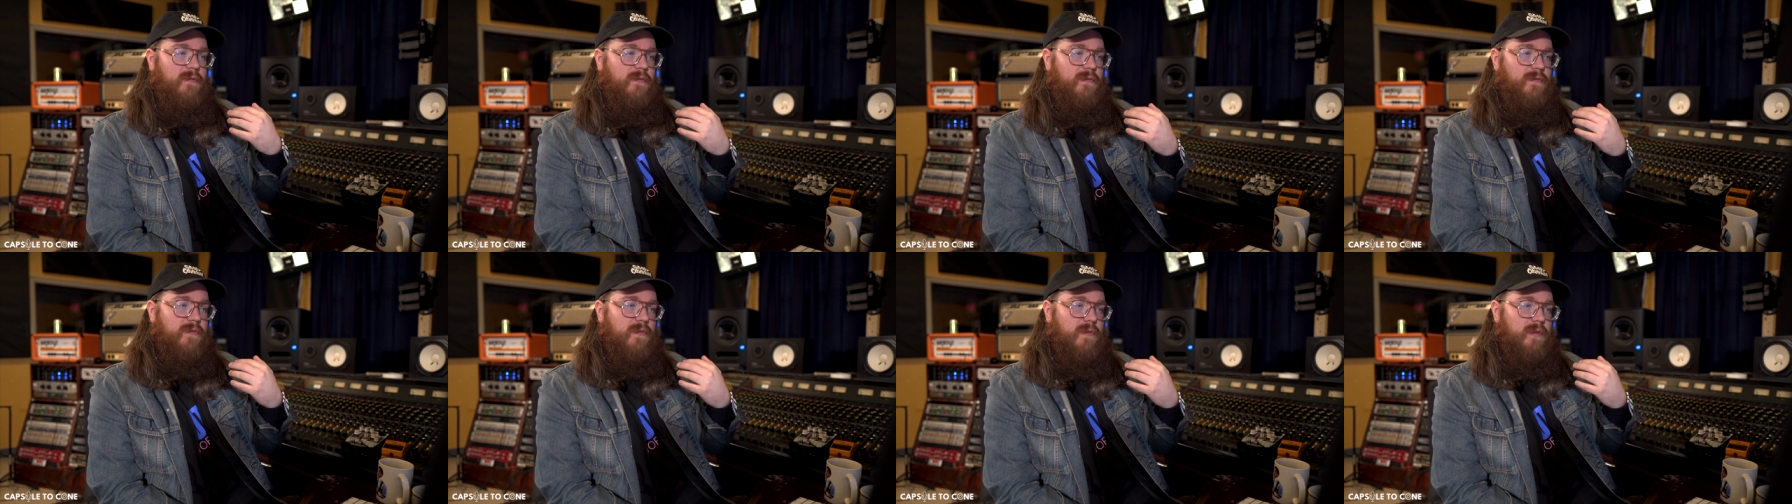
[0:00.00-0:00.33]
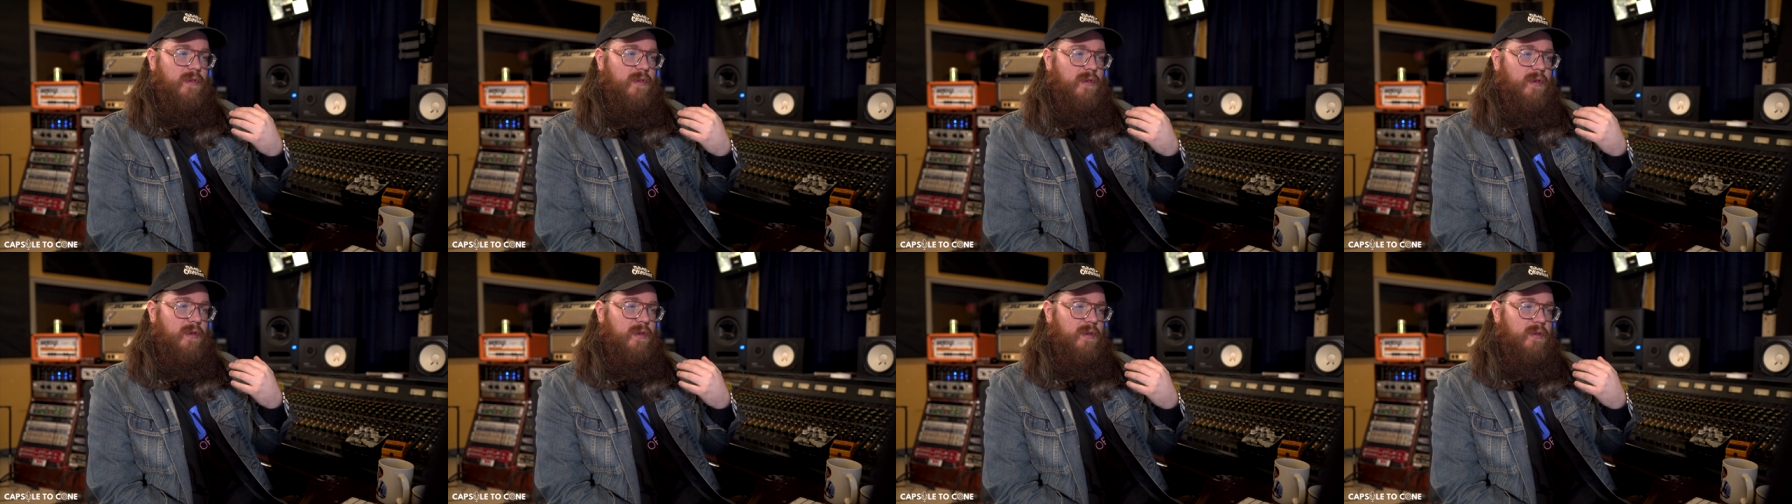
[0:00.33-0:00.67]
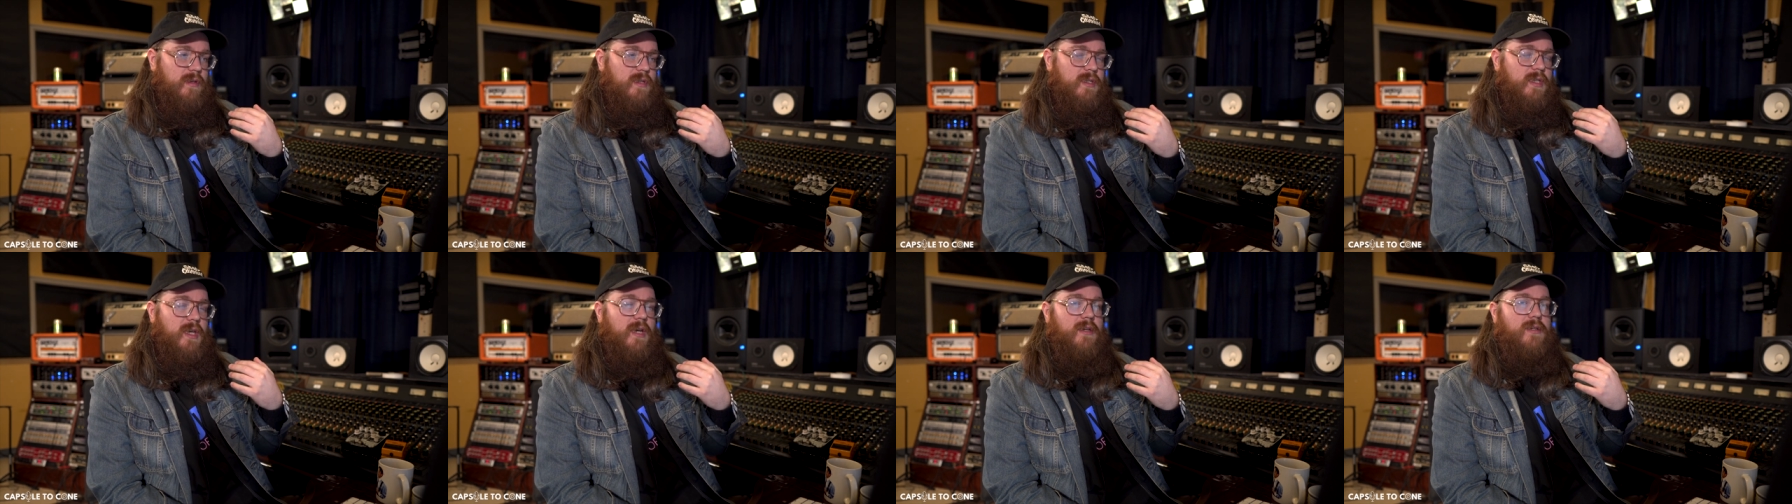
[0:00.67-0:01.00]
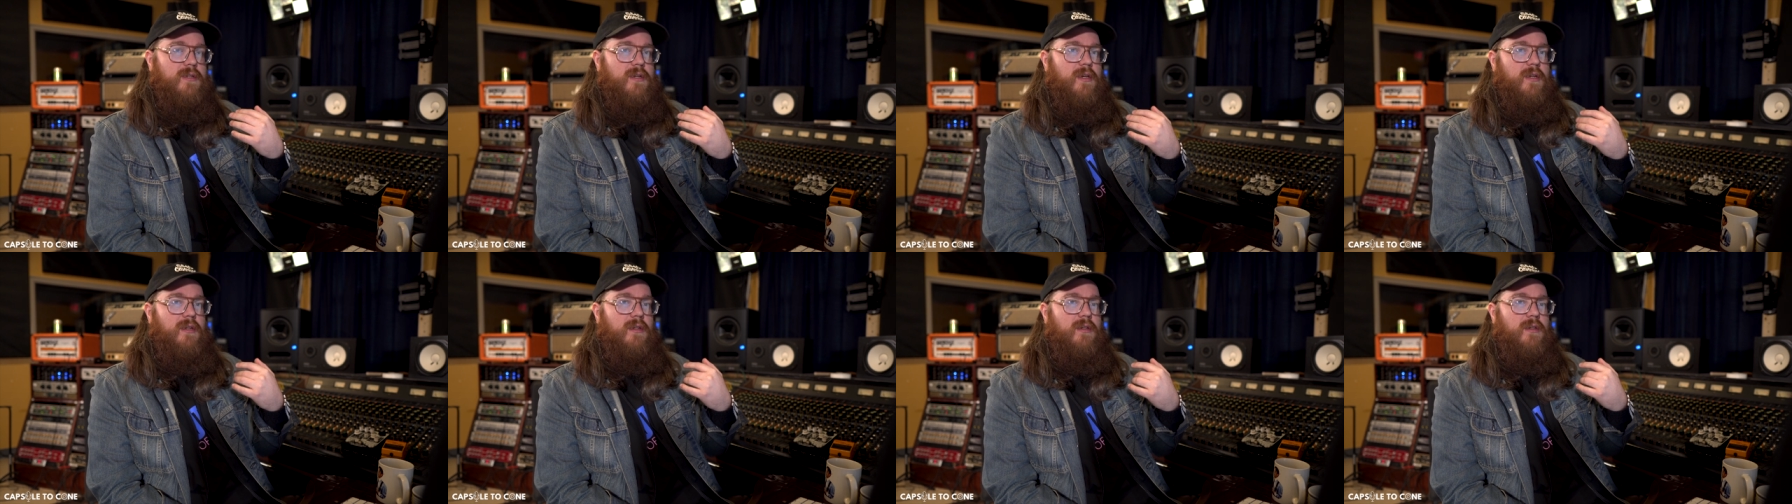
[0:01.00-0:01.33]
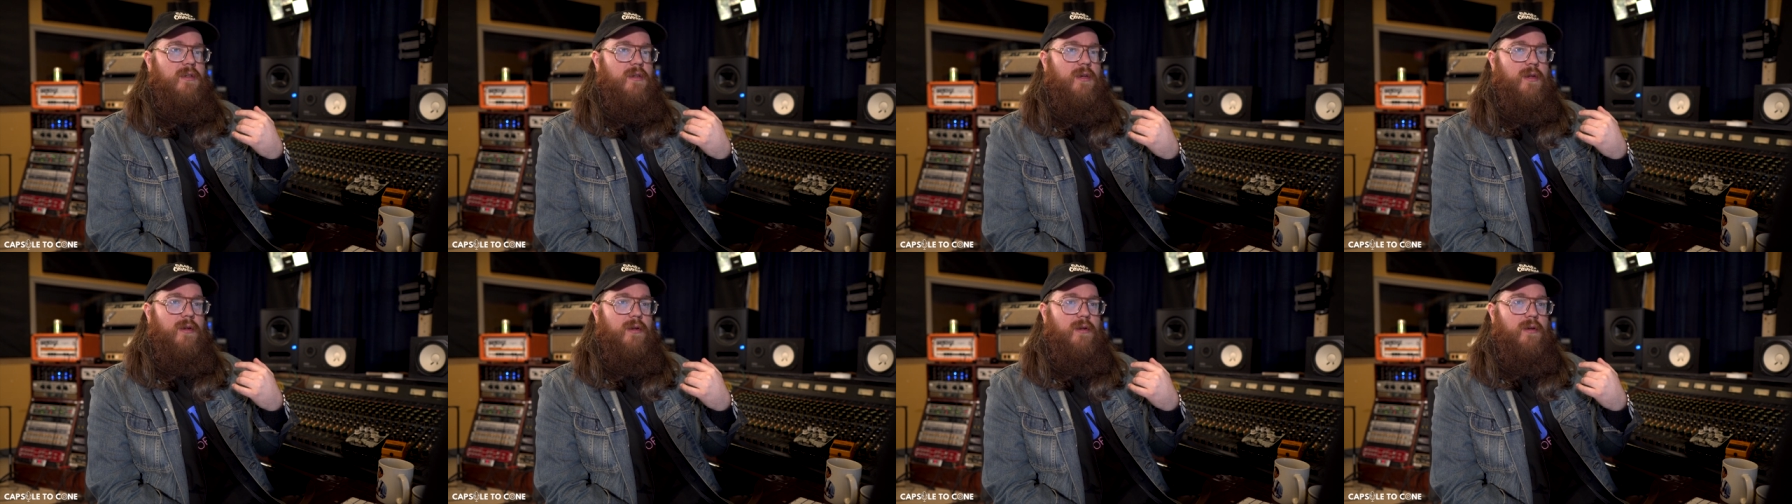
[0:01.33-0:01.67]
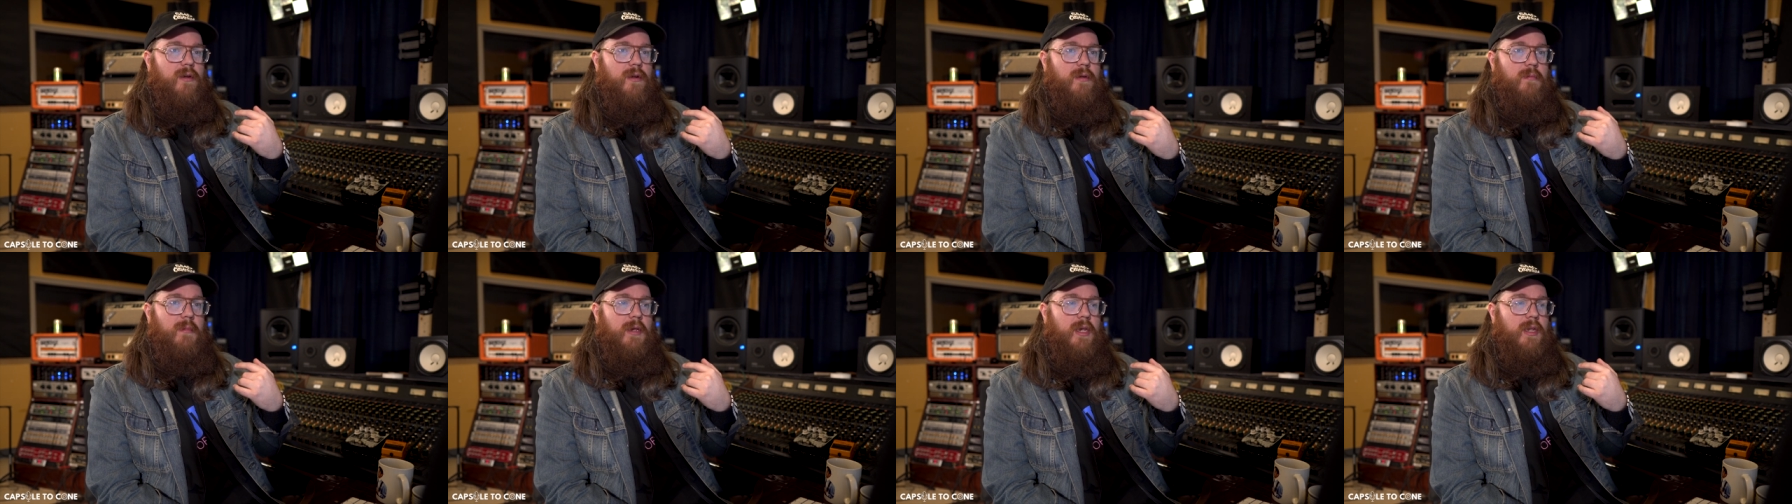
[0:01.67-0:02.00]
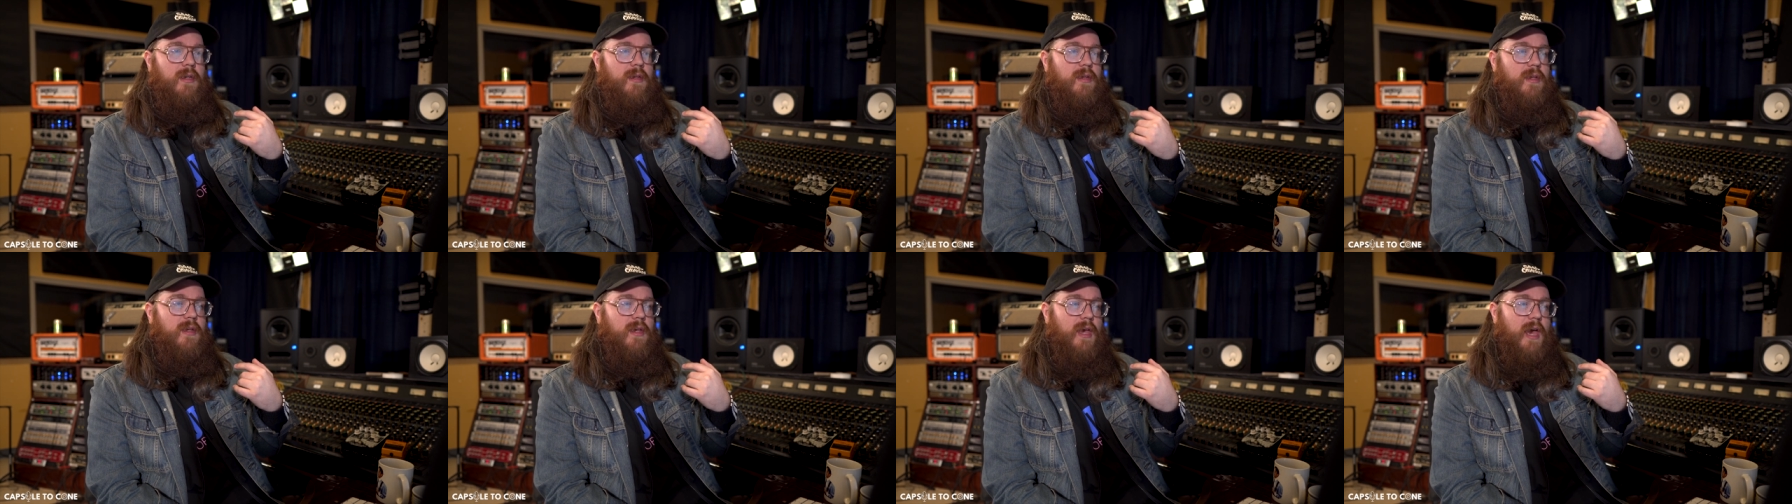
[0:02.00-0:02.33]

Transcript: for the session. You know yeah. what I mean?